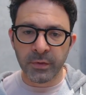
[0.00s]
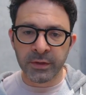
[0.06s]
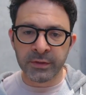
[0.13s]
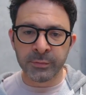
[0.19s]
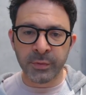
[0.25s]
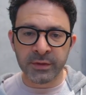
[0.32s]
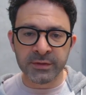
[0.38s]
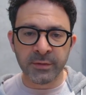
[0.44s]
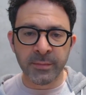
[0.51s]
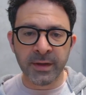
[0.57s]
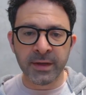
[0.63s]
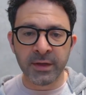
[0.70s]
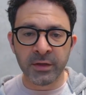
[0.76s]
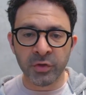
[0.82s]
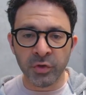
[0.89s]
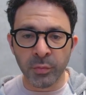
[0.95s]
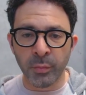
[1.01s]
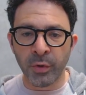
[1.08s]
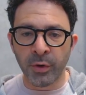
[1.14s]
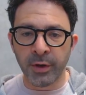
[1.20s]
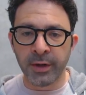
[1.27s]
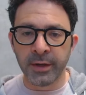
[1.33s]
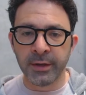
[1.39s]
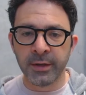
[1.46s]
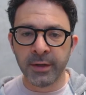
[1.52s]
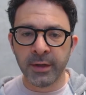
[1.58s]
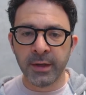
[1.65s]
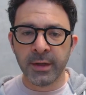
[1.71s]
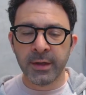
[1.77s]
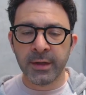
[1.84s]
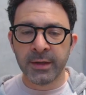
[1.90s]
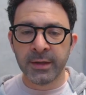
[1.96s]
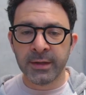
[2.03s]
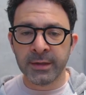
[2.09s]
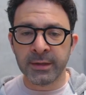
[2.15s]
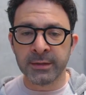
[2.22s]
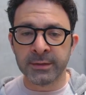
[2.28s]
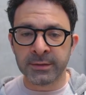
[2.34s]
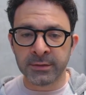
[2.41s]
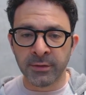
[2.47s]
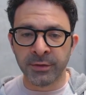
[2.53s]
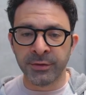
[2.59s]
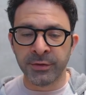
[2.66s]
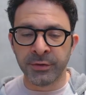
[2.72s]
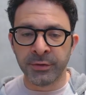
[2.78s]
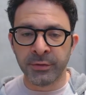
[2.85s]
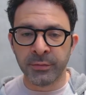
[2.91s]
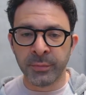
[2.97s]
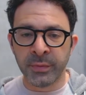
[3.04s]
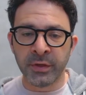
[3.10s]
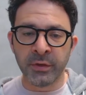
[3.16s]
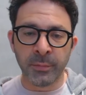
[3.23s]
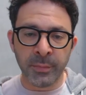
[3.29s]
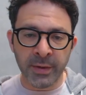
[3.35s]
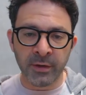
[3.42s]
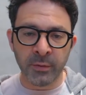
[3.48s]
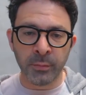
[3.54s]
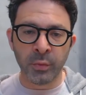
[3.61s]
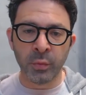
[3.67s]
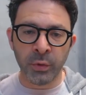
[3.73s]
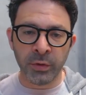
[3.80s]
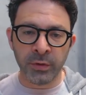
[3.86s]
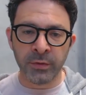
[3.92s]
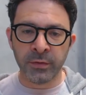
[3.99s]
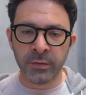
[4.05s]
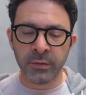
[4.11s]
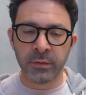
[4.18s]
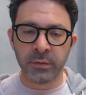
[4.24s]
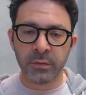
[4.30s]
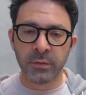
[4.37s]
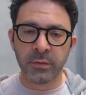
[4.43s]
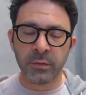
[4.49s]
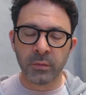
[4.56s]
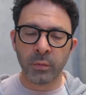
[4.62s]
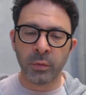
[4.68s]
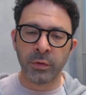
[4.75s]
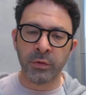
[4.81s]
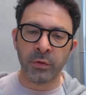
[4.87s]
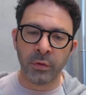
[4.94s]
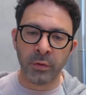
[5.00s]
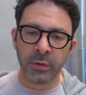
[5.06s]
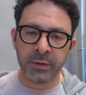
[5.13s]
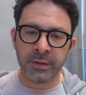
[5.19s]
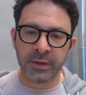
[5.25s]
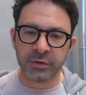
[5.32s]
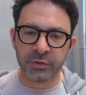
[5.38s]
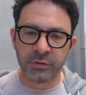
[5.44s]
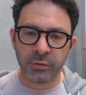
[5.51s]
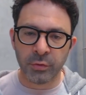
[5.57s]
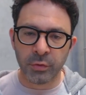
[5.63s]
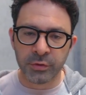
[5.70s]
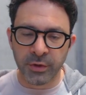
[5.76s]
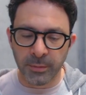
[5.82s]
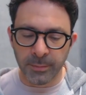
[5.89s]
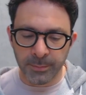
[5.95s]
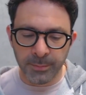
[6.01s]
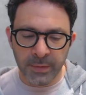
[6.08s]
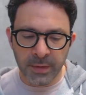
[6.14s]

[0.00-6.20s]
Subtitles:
espresso maker you buy is going to be compatible with your induction cooktop.